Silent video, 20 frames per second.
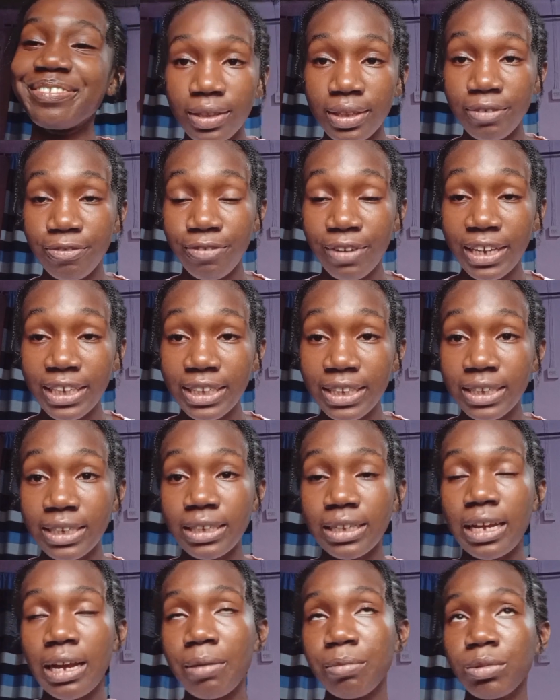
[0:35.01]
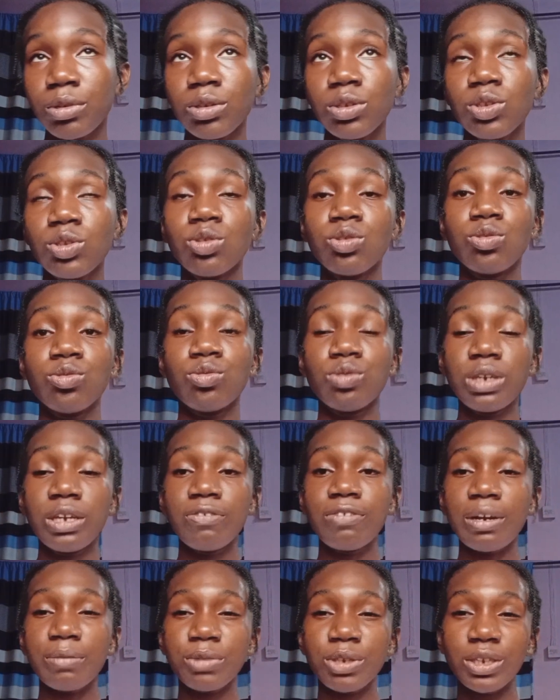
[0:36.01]
The first thing I'm going to do
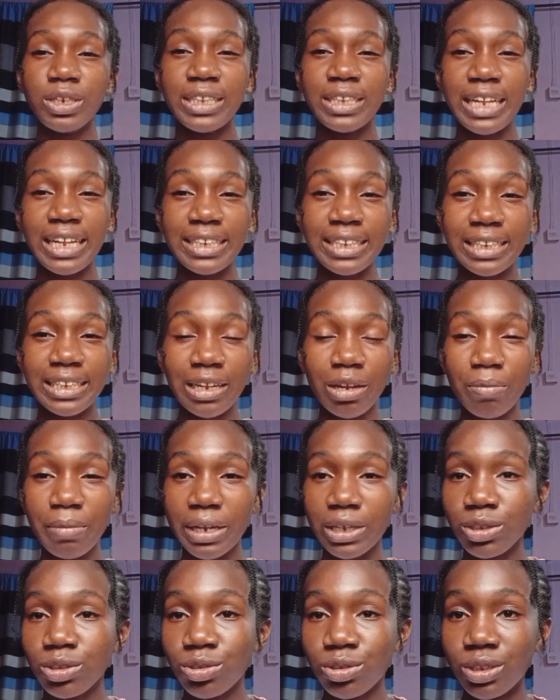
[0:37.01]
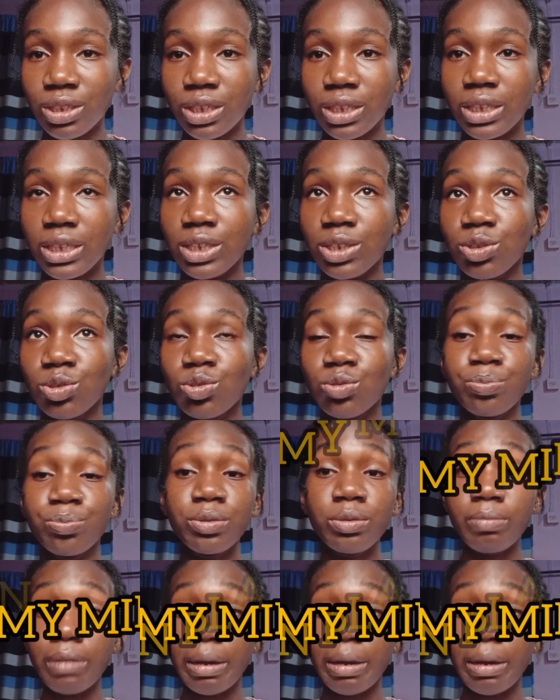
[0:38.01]
if I'm just starting out my studies is to put